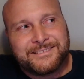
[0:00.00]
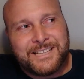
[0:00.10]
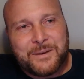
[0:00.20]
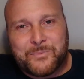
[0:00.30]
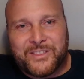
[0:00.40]

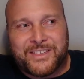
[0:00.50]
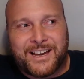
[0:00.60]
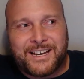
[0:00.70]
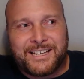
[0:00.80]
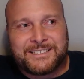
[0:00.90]

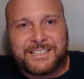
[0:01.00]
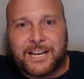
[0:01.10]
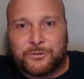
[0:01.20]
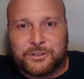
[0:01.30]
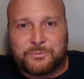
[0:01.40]
empathize,
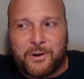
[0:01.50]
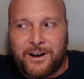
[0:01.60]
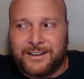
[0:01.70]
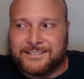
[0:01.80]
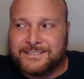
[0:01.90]
and
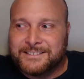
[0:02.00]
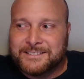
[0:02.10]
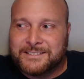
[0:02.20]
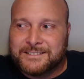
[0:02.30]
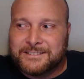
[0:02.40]
respond.
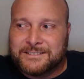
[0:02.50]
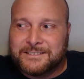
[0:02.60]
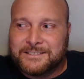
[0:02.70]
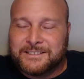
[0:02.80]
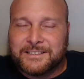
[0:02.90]

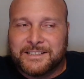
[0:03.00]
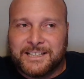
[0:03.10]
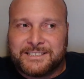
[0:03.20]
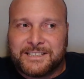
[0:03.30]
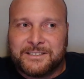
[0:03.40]

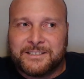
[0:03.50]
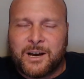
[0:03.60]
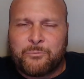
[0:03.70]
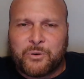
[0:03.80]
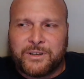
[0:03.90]
Listen,
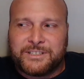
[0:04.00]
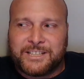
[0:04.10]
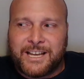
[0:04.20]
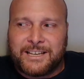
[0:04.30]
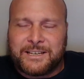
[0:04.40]

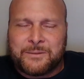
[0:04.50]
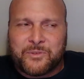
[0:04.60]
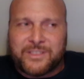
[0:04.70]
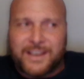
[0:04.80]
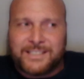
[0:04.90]
appreciate,
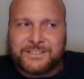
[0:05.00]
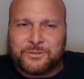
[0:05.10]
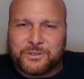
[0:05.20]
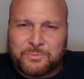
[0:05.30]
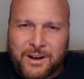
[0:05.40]
empathize, and
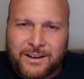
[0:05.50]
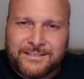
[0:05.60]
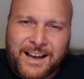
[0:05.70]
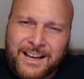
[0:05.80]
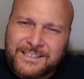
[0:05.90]
respond.
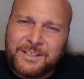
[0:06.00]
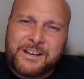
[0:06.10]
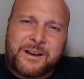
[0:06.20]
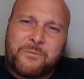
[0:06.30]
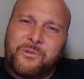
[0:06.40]
I'll have to
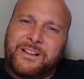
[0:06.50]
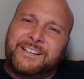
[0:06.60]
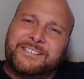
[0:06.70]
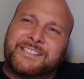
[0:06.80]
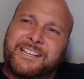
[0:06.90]
look up what
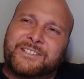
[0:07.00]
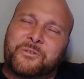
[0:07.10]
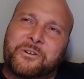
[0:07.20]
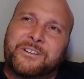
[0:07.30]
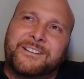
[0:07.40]
LEAR stands
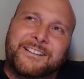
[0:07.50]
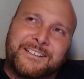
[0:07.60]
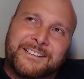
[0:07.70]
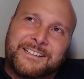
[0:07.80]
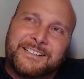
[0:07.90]
for.
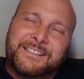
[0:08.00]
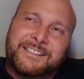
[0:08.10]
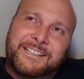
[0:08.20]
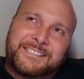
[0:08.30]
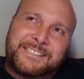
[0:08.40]

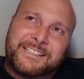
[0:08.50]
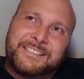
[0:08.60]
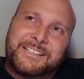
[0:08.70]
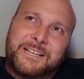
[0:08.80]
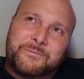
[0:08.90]
Listen,
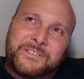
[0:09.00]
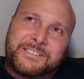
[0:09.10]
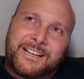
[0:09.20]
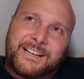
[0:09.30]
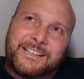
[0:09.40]

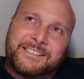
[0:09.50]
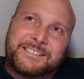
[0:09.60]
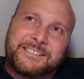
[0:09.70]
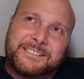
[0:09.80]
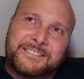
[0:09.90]
emphasize,